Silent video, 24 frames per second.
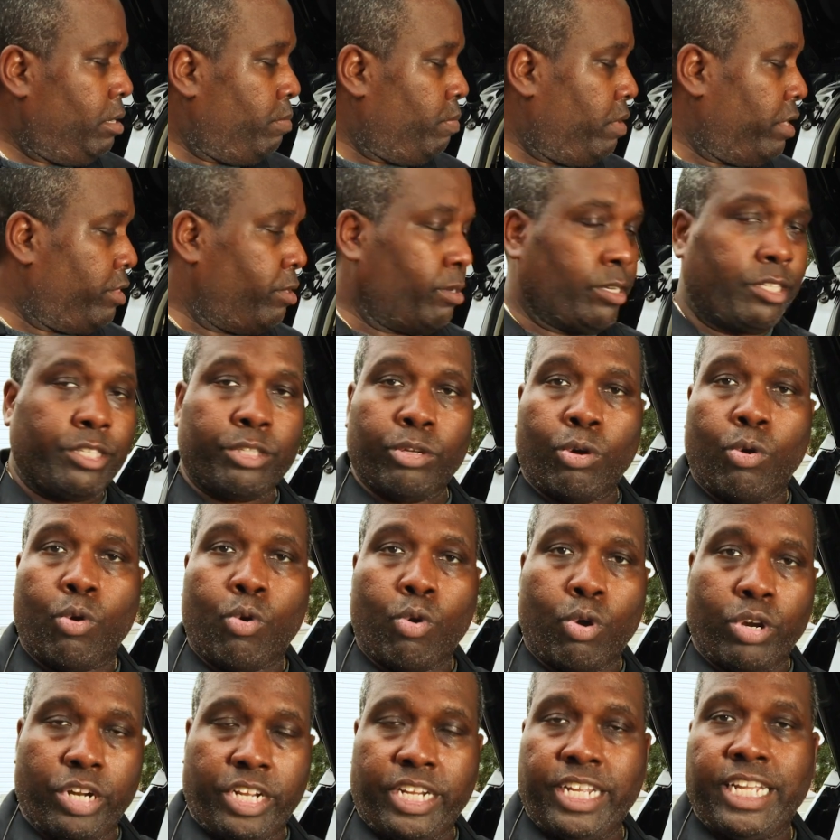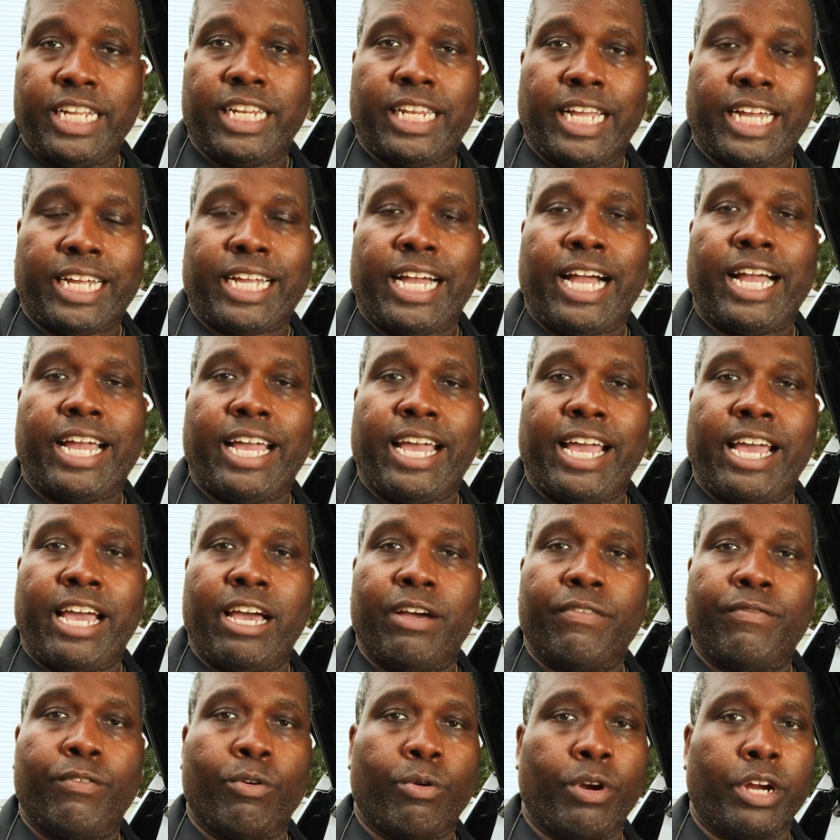whether it's the Hornady like I
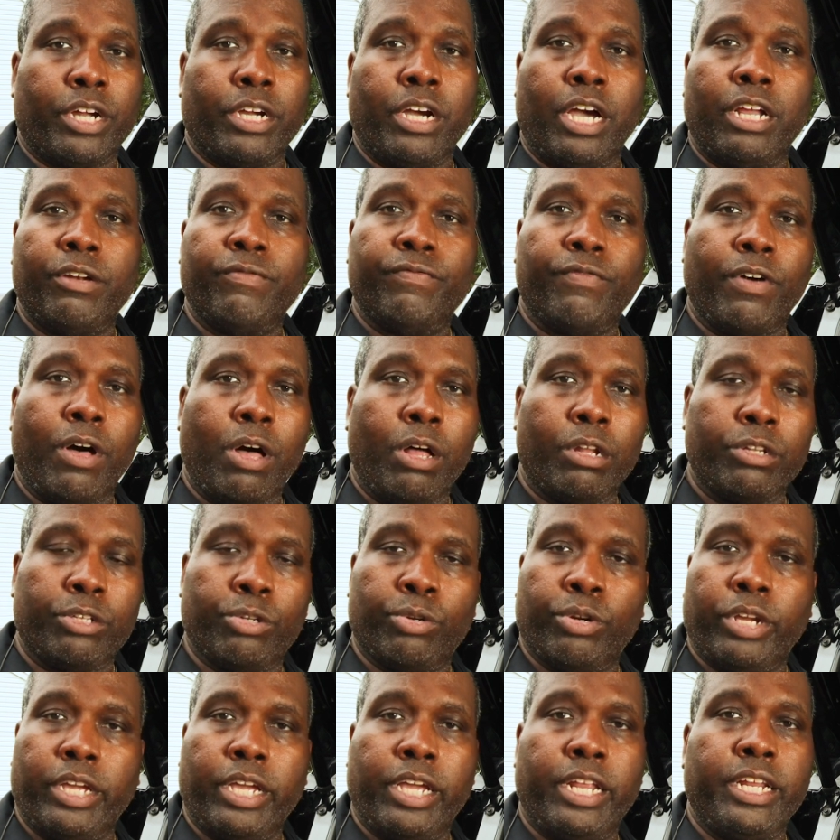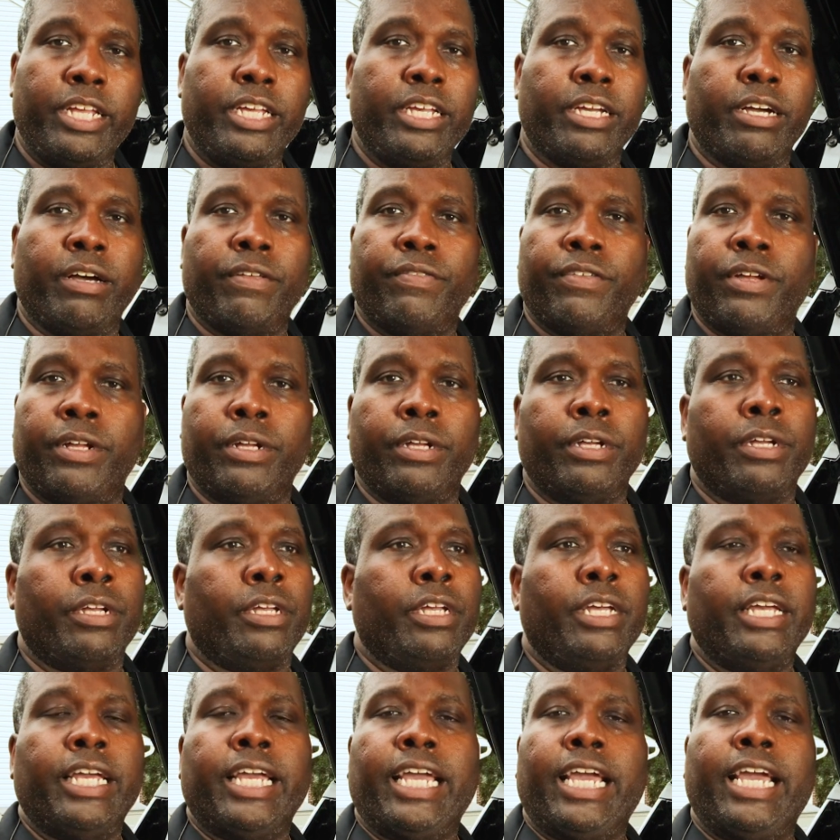have, or a gun vault, or
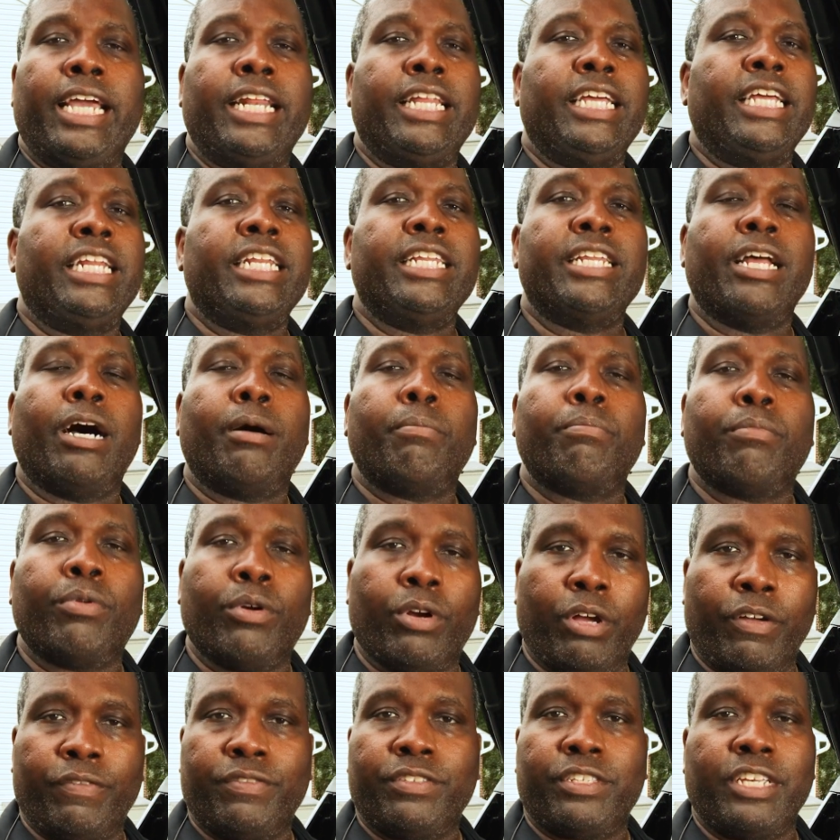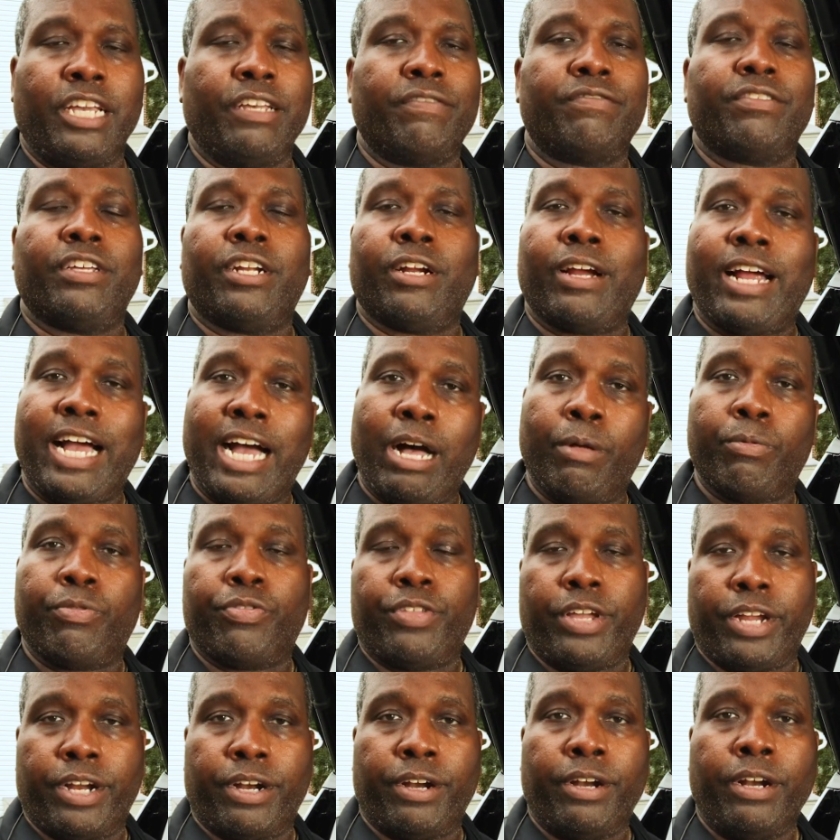any number of safes that are out
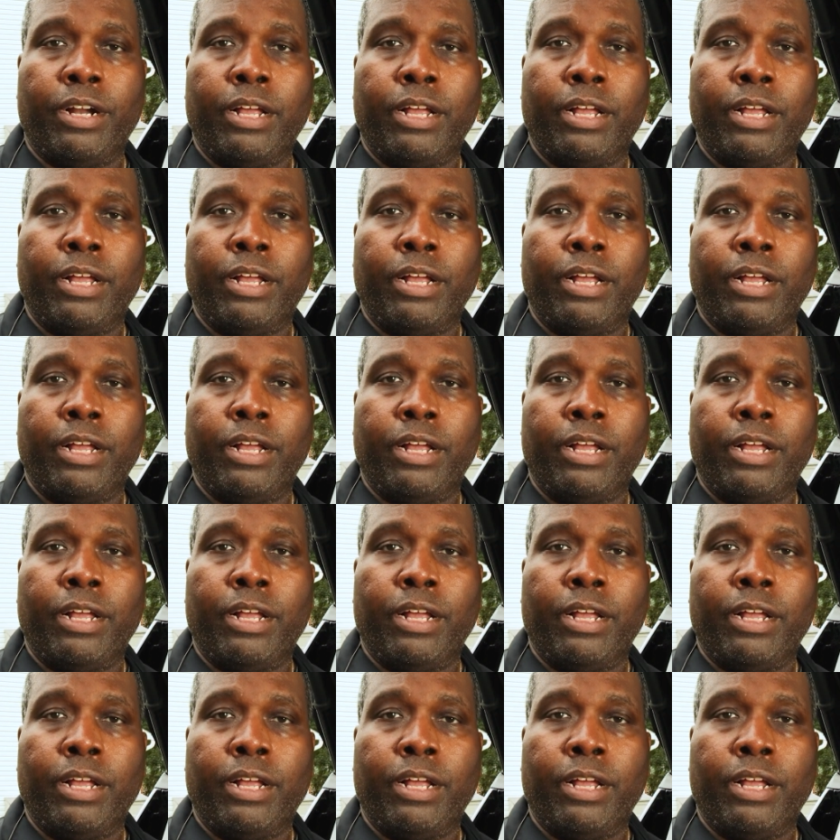there.